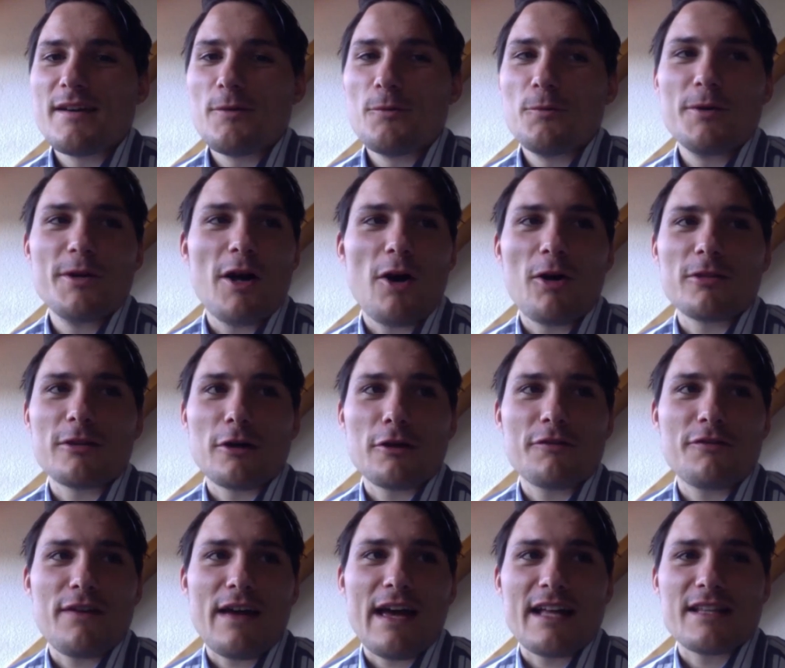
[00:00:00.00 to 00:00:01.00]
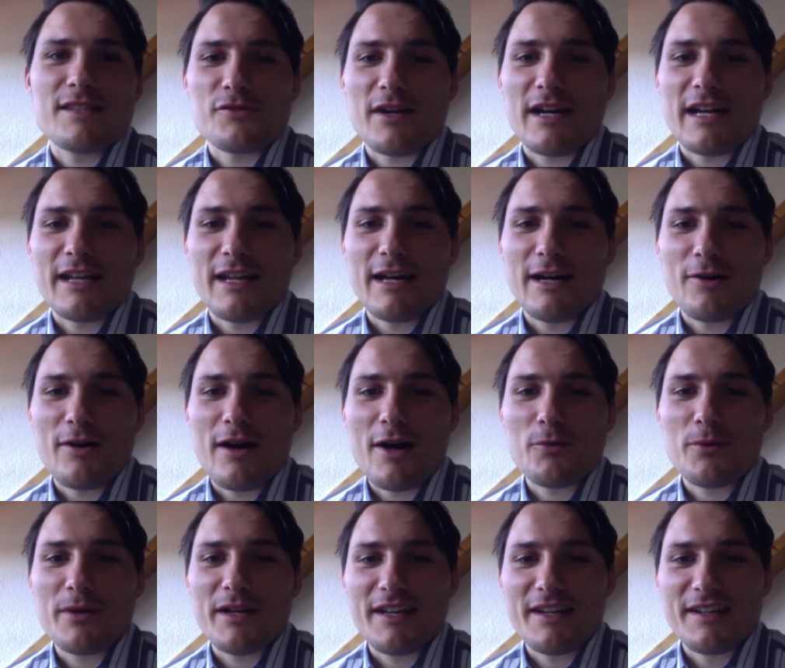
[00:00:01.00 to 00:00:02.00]
We all not fans right now,
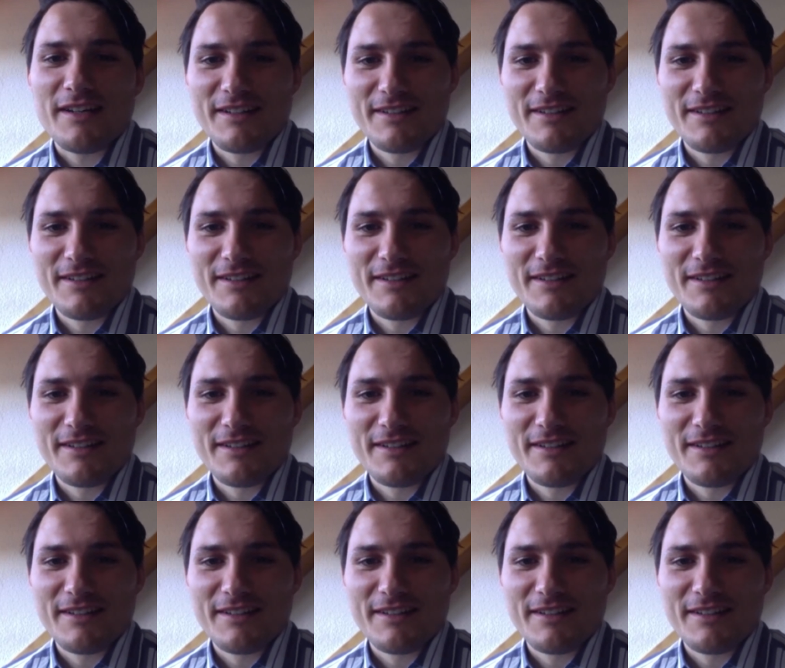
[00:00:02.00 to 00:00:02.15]
are we?